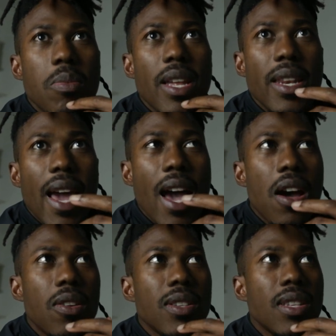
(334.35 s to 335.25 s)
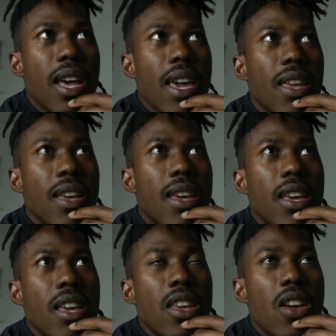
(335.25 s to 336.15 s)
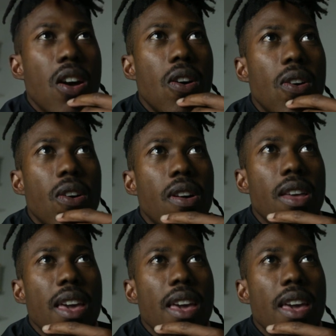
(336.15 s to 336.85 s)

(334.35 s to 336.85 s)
But now it's like, yo,